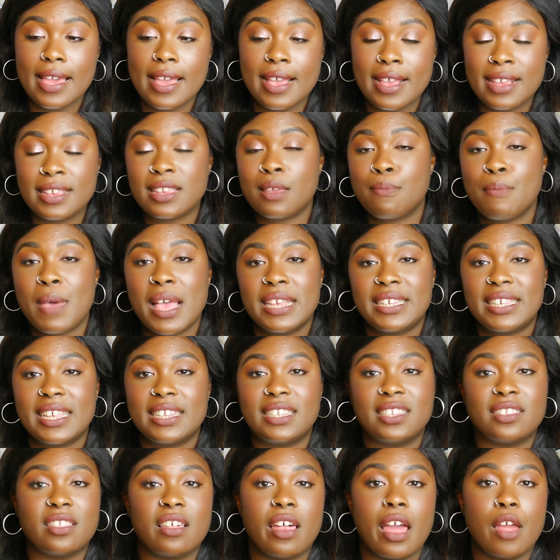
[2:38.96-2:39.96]
is a
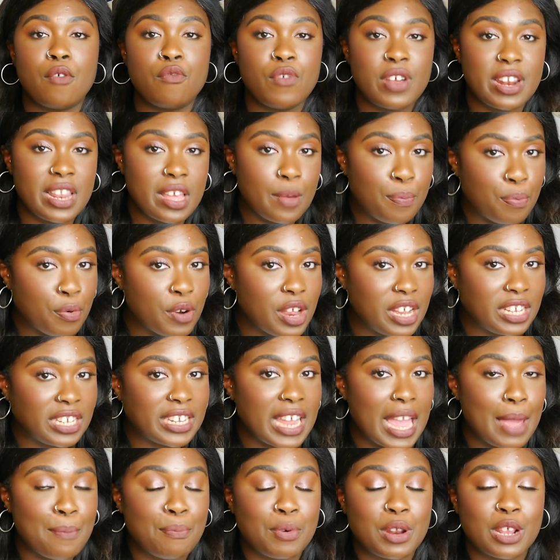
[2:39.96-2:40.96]
message that I really
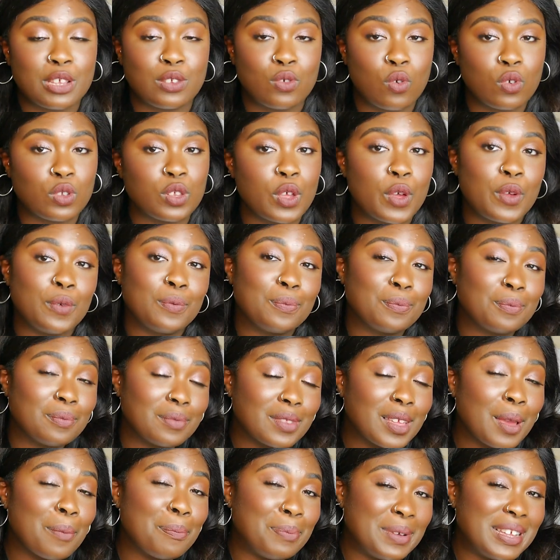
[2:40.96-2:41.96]
appreciate but it's also
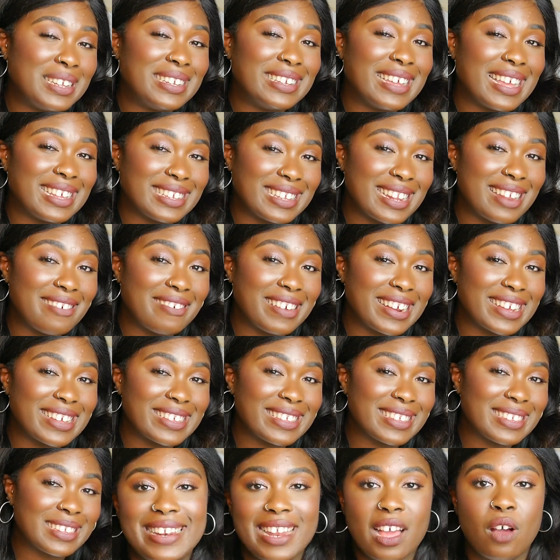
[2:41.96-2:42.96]
BTS
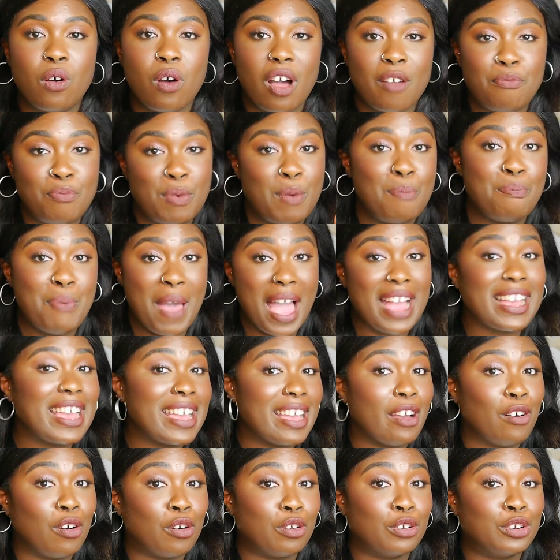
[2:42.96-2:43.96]
lyrics now I've been
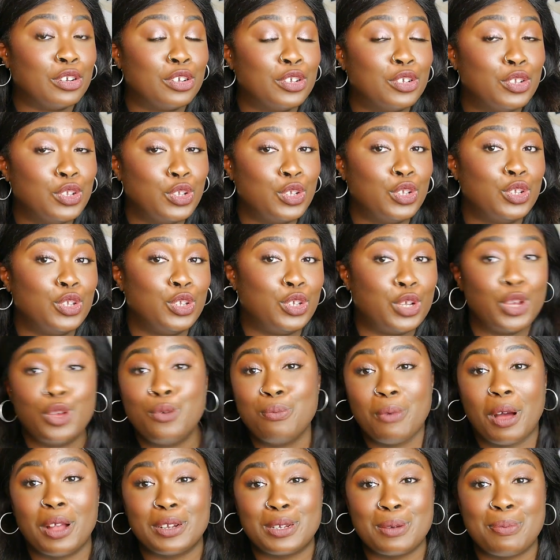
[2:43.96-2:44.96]
banging on
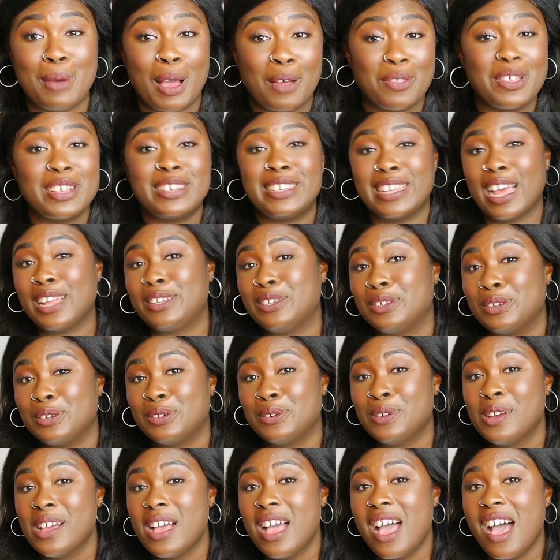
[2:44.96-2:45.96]
too much about this
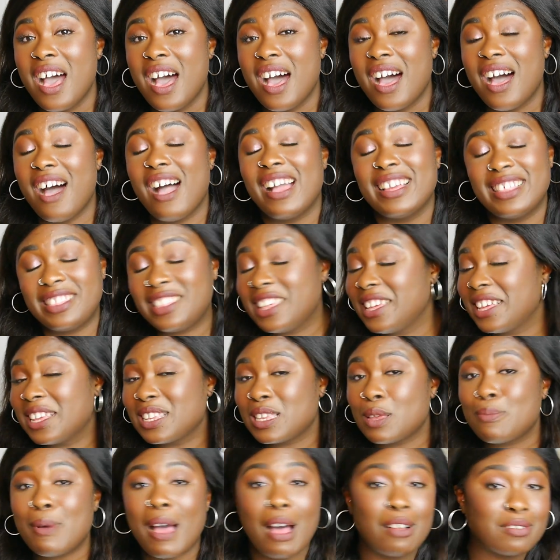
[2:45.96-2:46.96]
tattoo I think
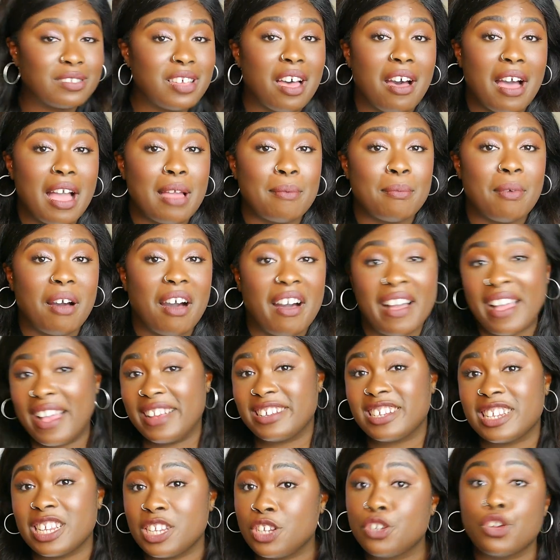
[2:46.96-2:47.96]
it's about time I
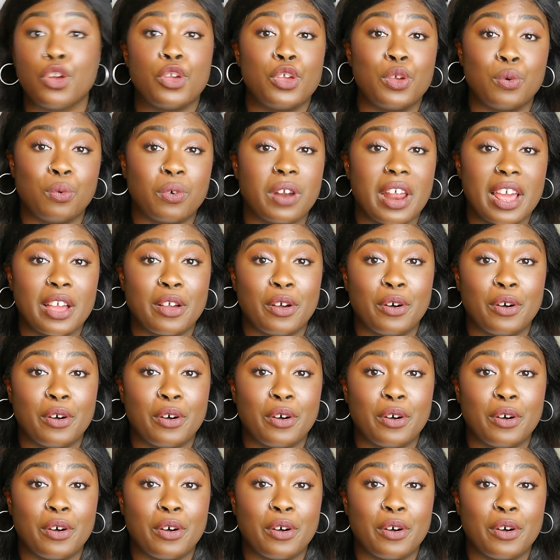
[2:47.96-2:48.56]
actually show you what I